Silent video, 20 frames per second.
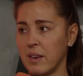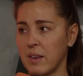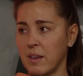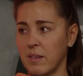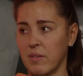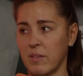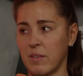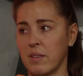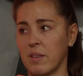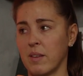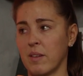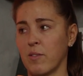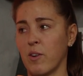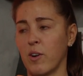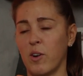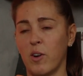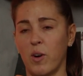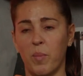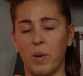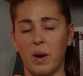They've got
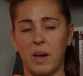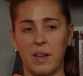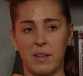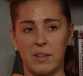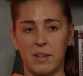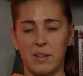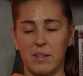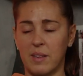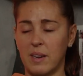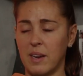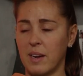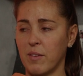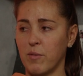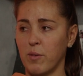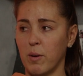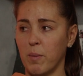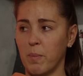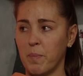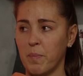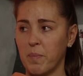a lot of players to select
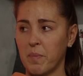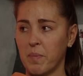from.